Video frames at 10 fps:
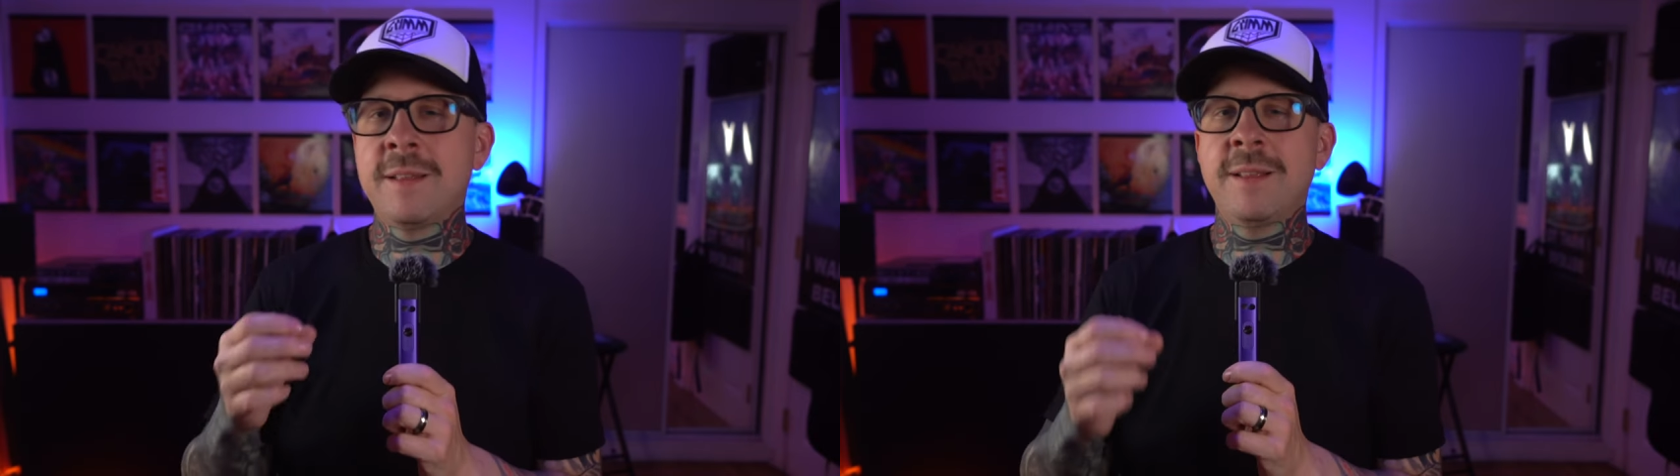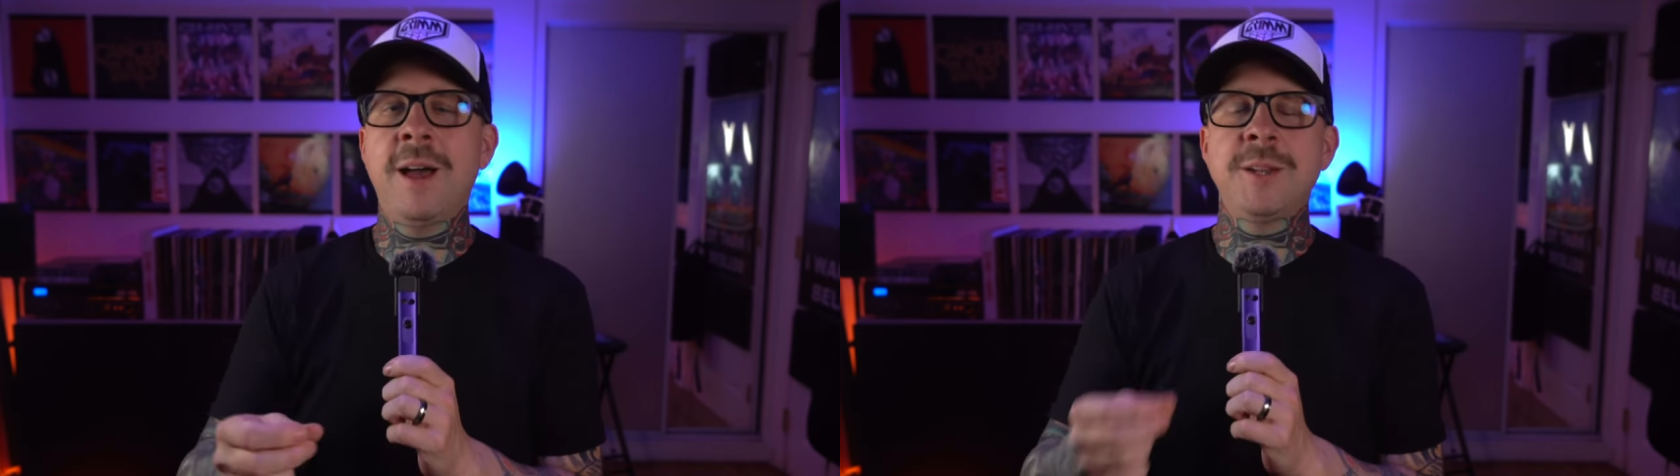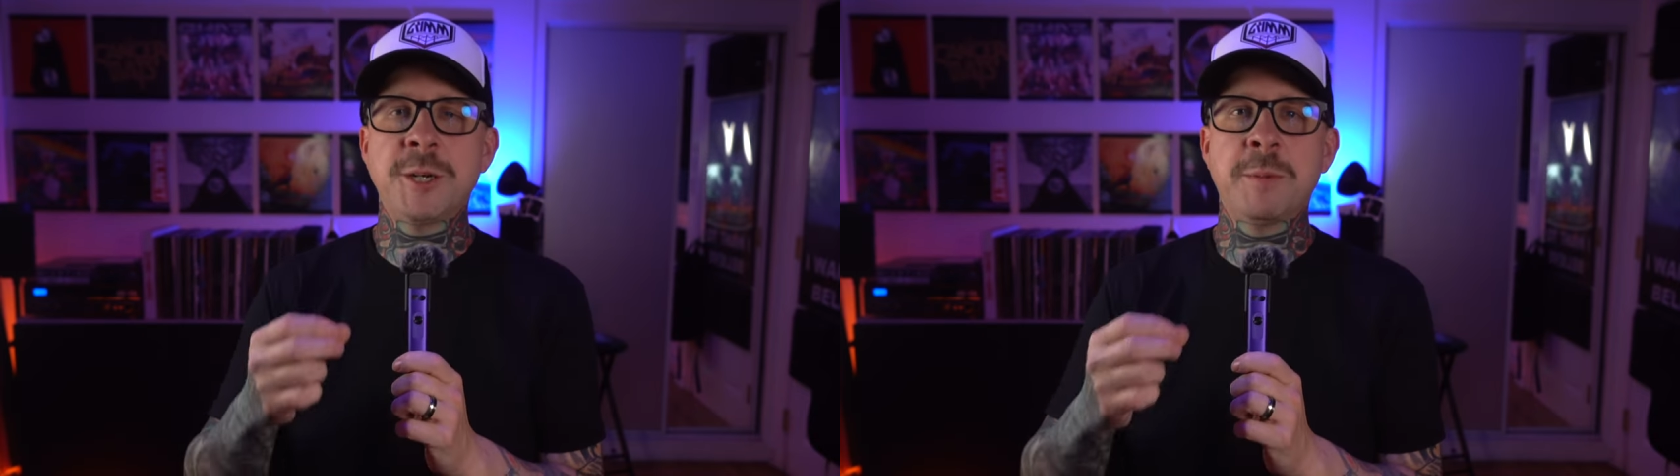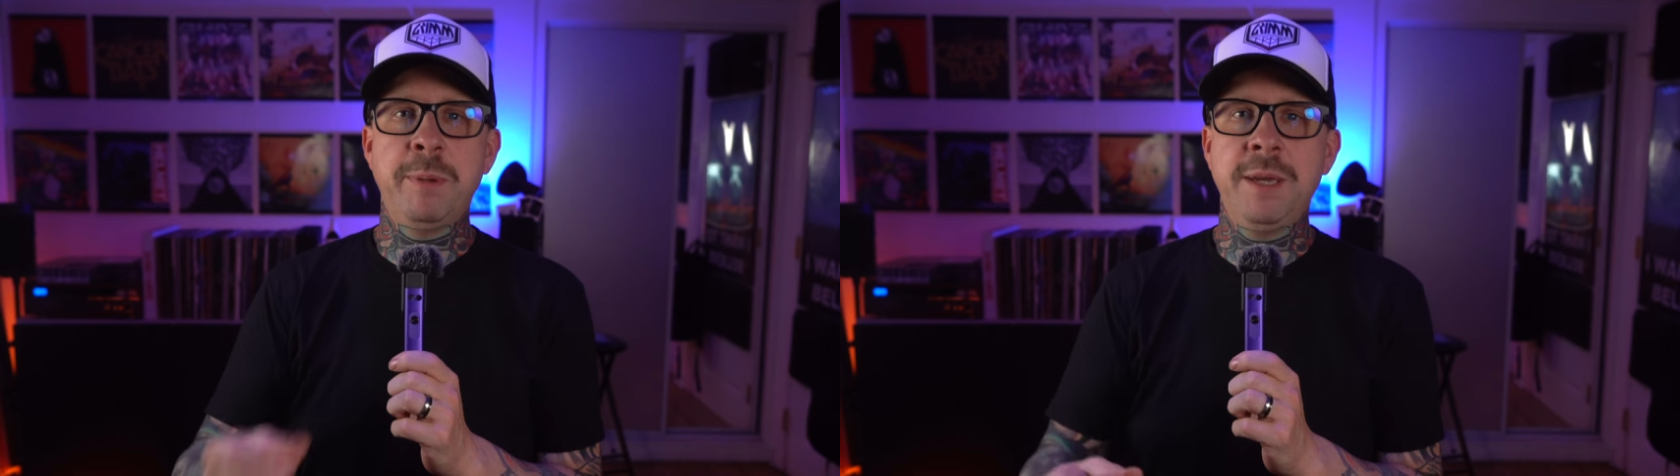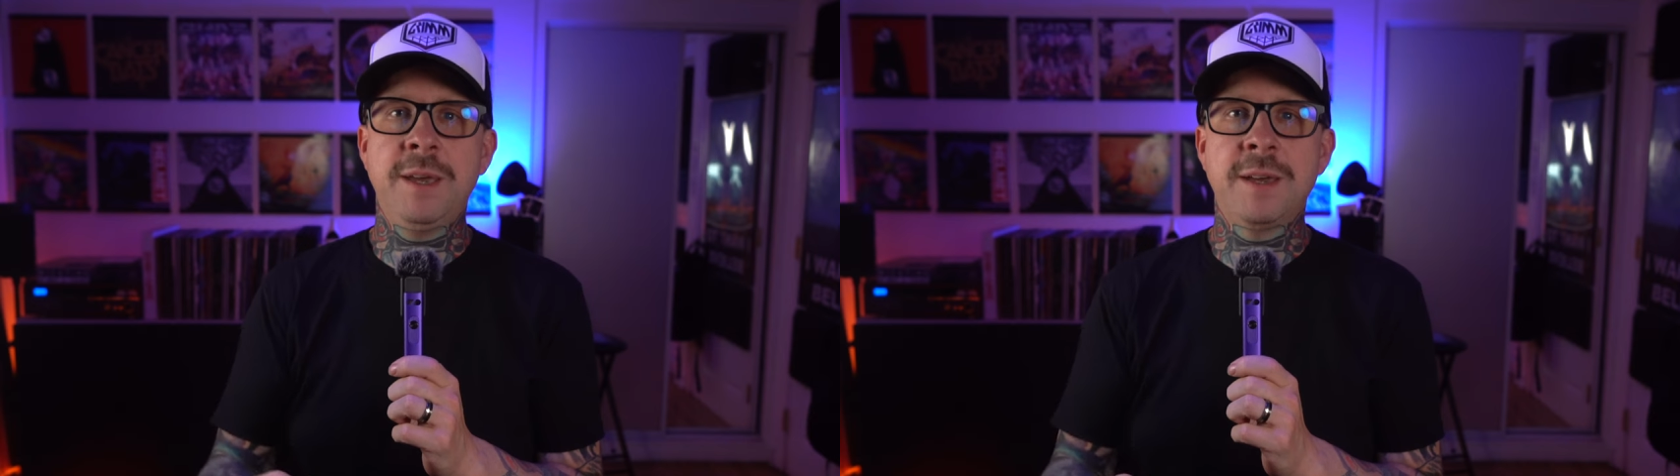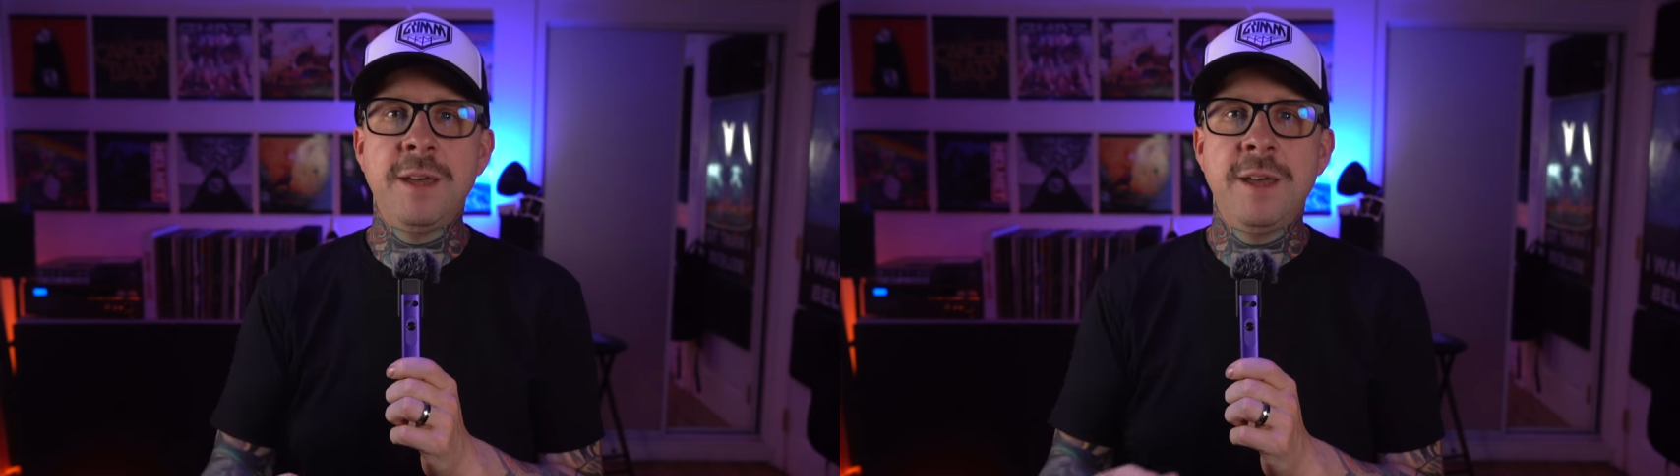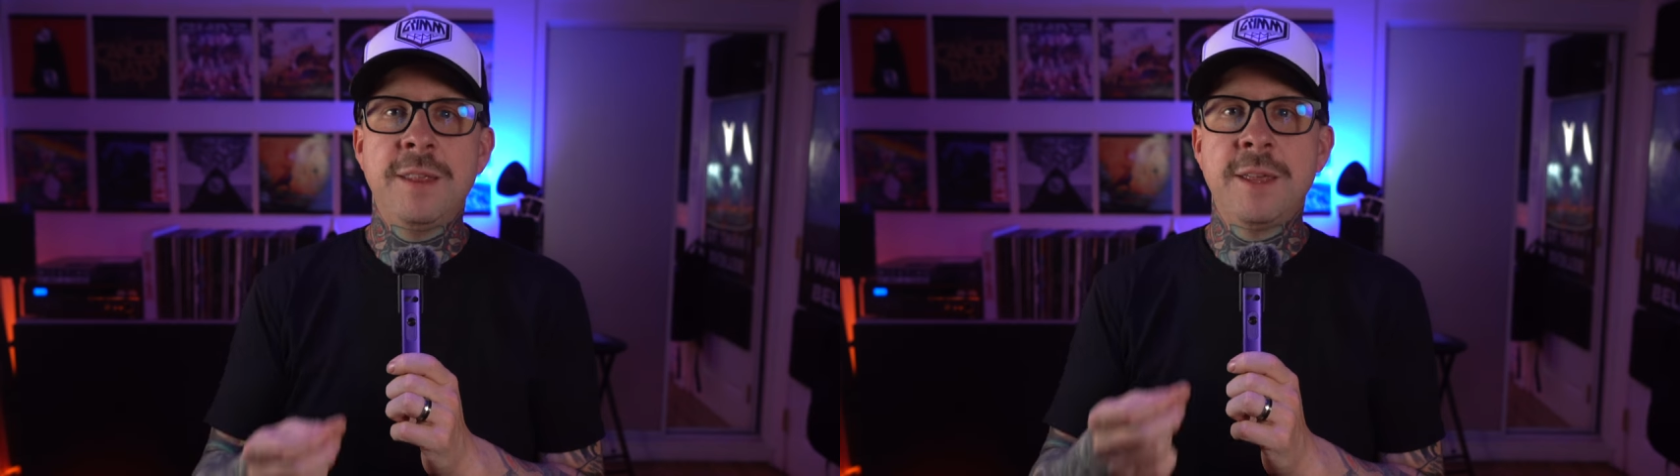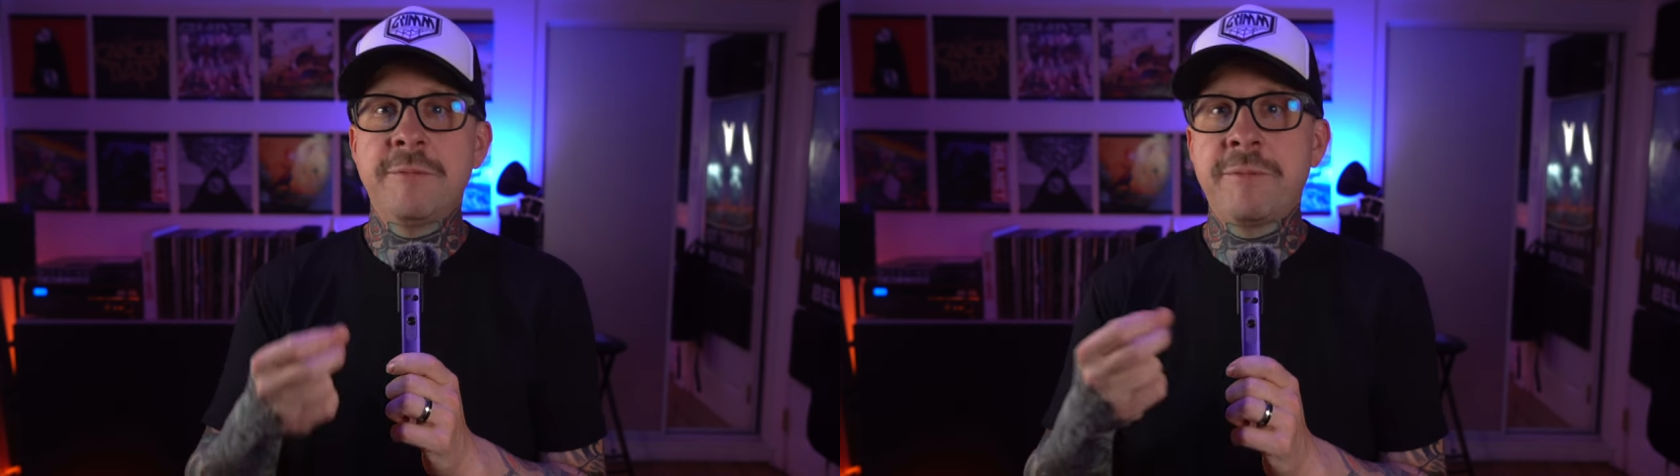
The logic being that